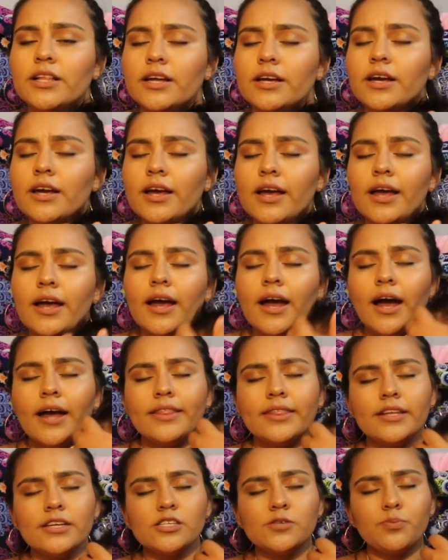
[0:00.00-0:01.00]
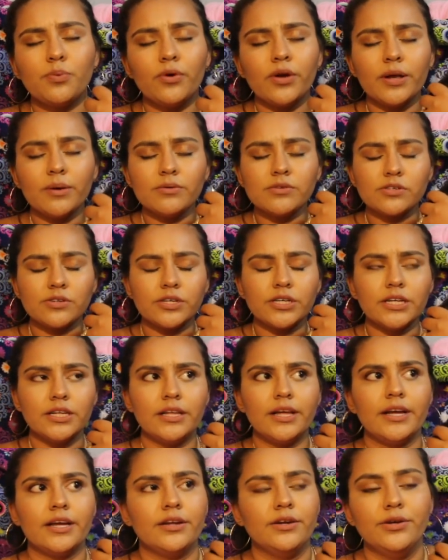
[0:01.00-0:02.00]
Like, at this point, it was already
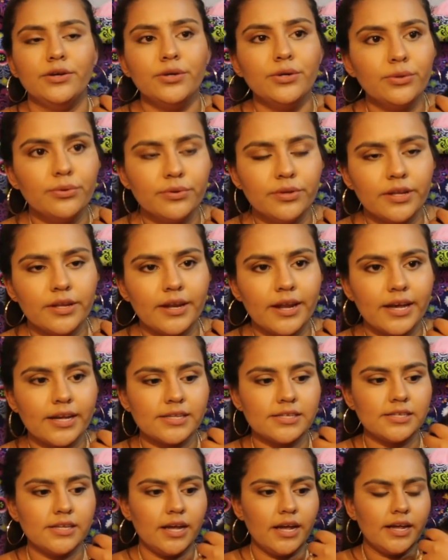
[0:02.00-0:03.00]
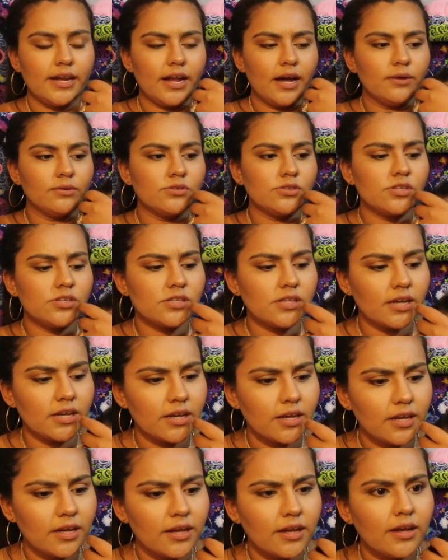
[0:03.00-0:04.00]
like noon the next day, and I was just
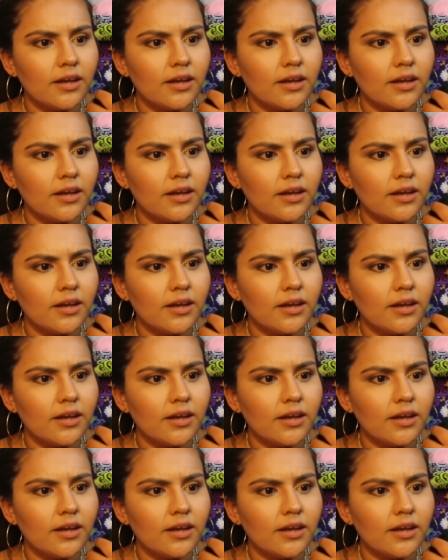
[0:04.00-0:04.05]
like,